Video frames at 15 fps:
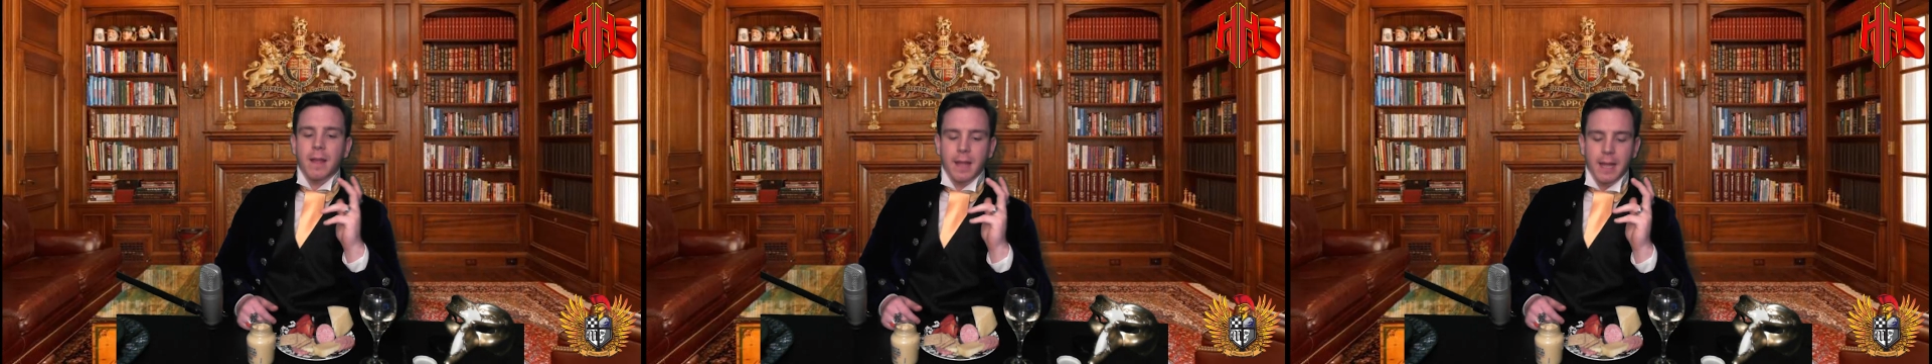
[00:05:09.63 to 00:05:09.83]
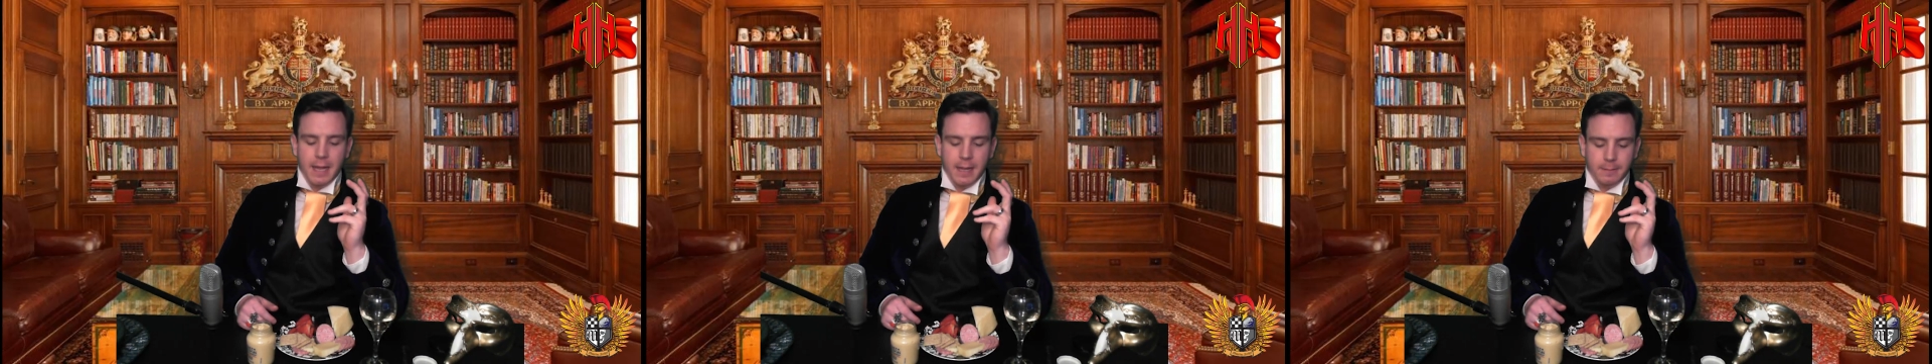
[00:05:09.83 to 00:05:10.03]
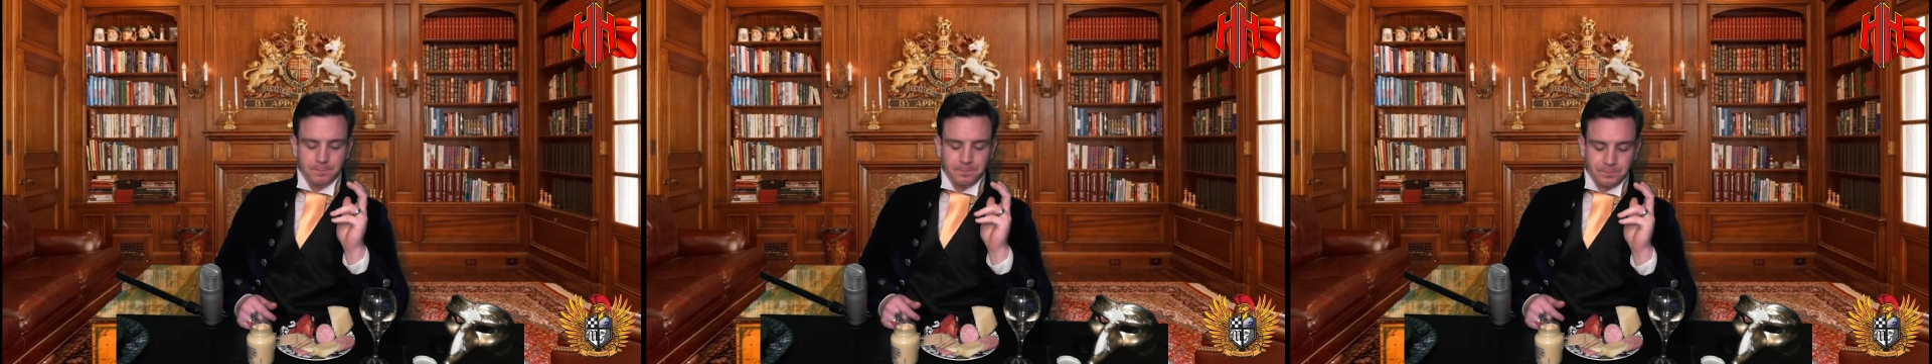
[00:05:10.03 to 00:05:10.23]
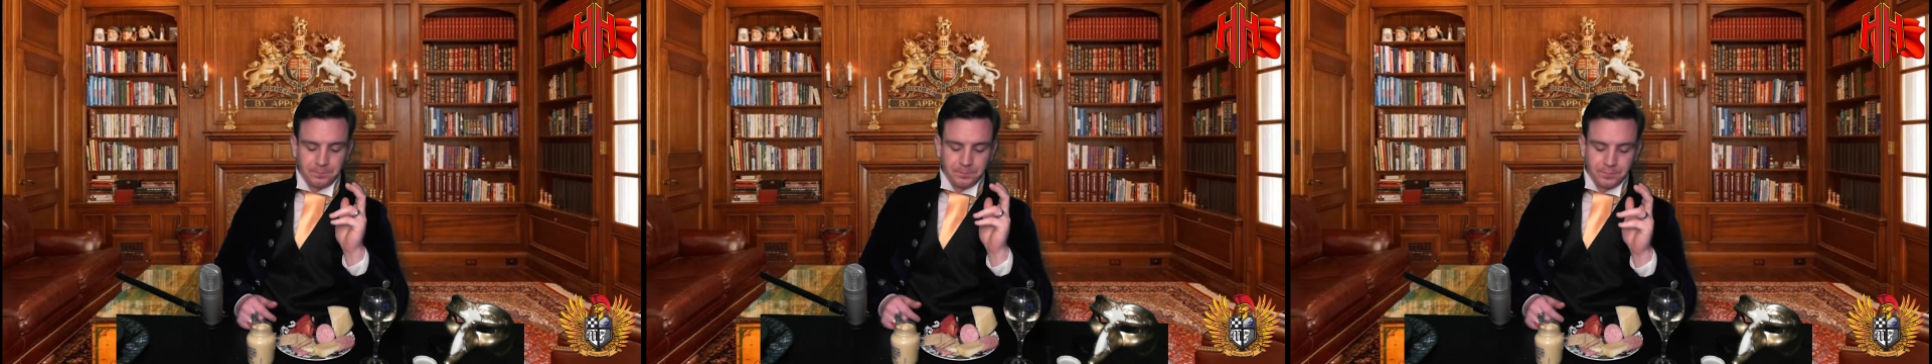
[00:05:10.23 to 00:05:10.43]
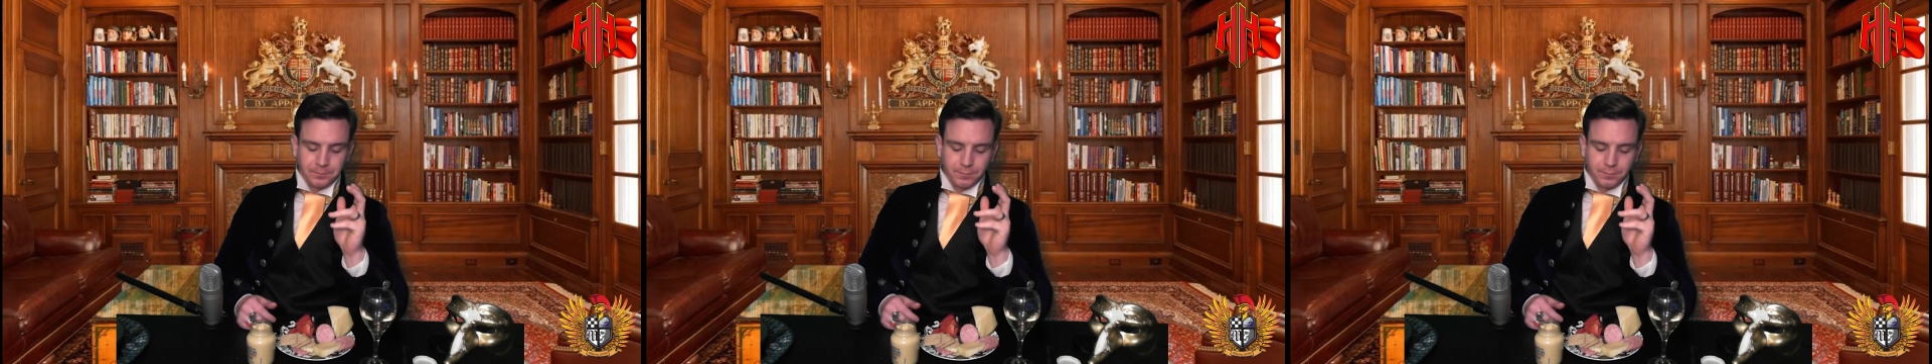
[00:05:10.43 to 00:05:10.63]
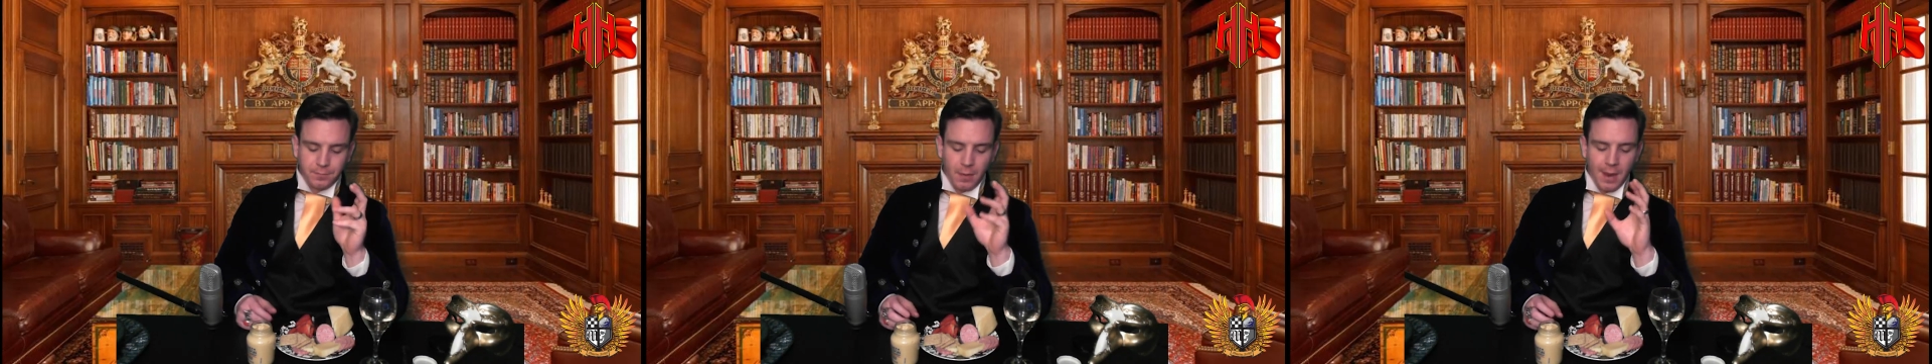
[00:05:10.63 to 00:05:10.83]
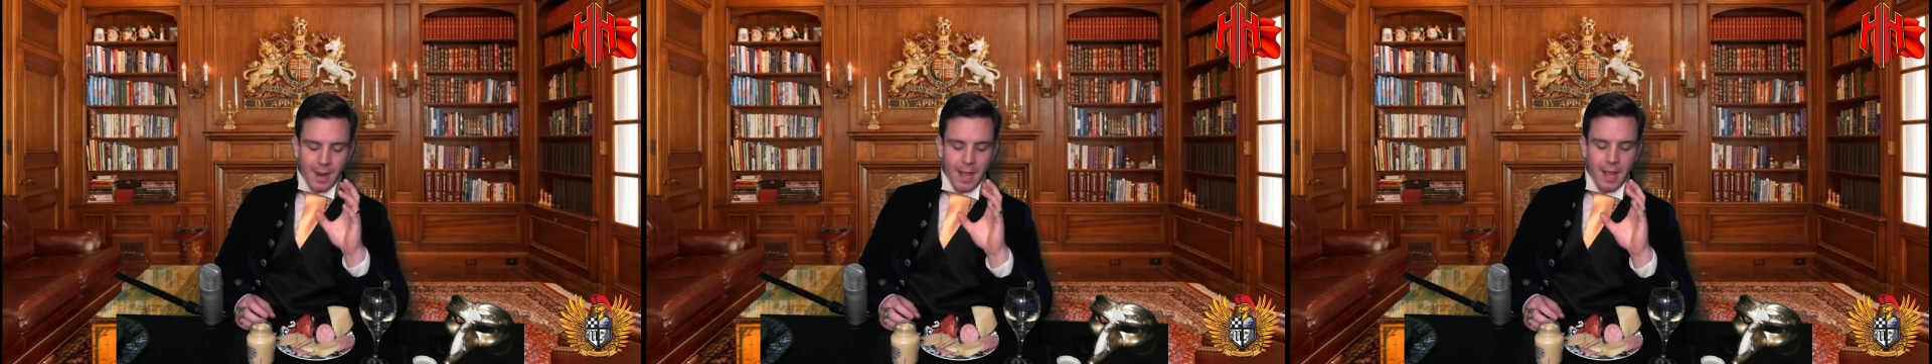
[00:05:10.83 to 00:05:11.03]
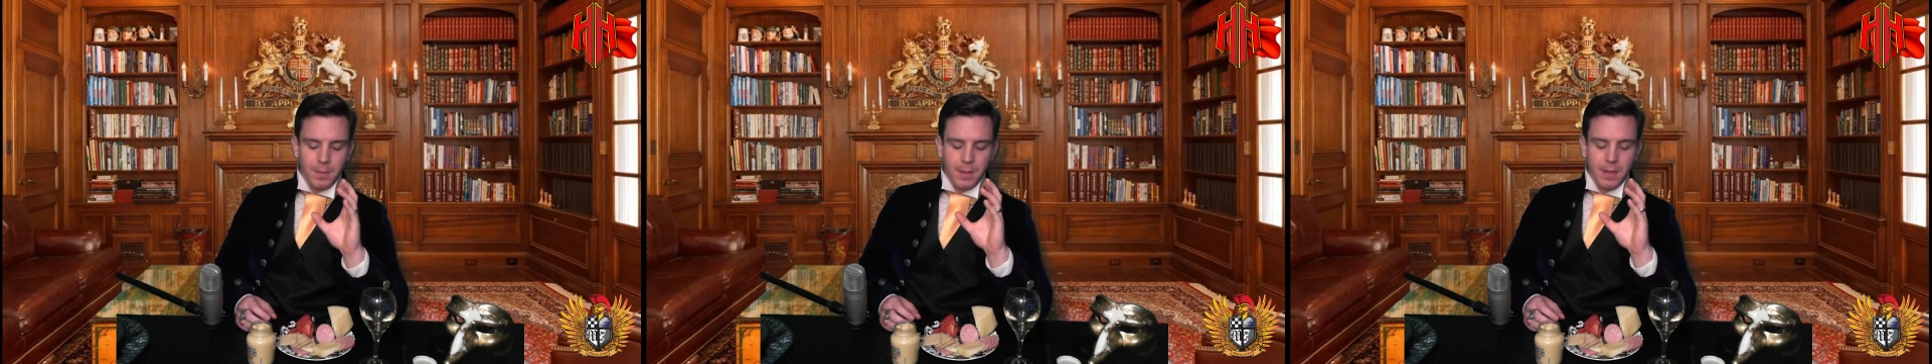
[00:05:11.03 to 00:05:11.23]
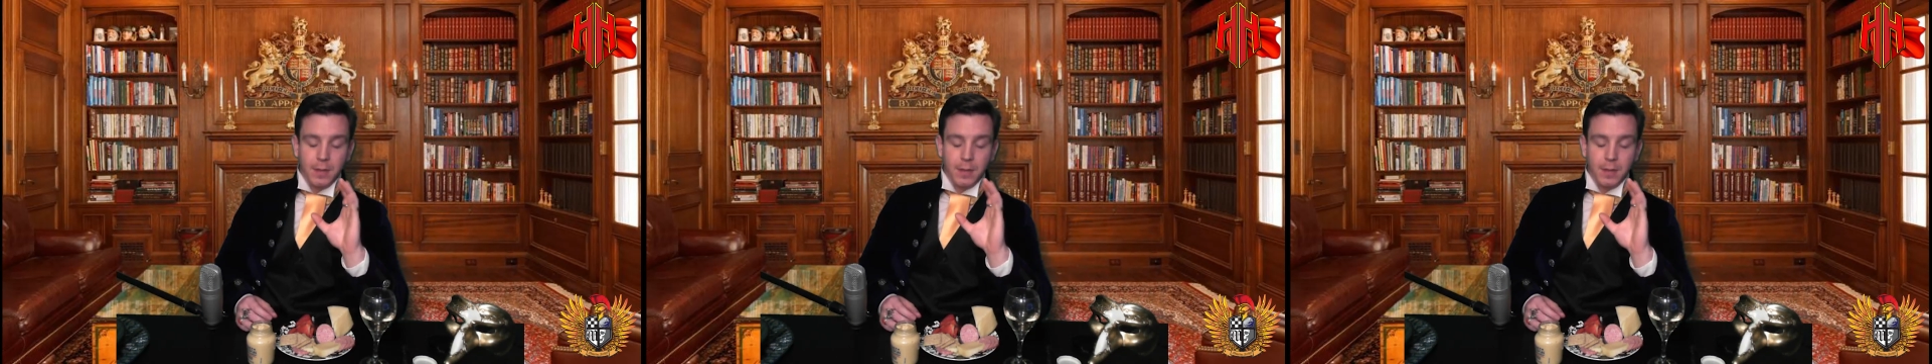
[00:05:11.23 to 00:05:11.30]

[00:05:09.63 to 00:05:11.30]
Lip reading: and